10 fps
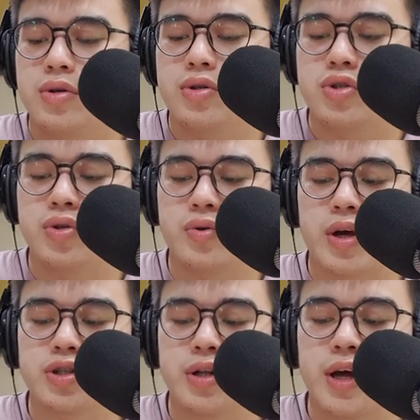So you
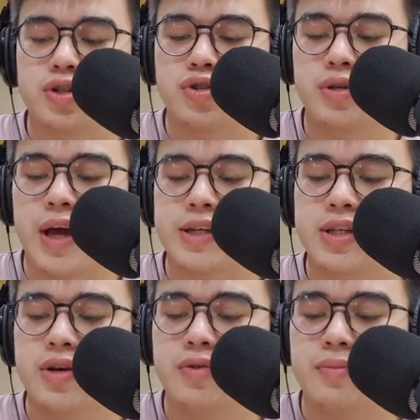actually get 3x
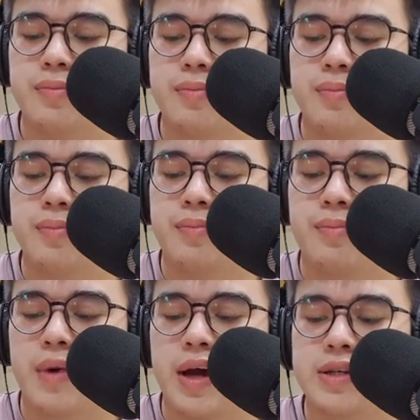cubed
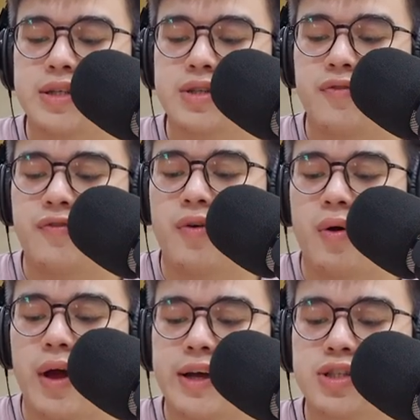minus
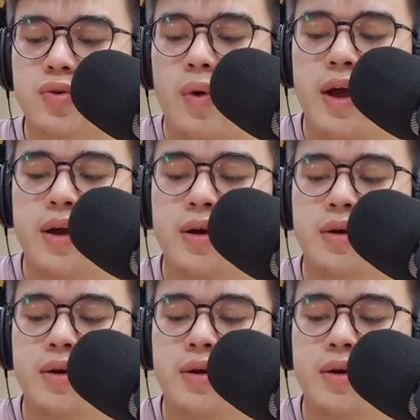4x squared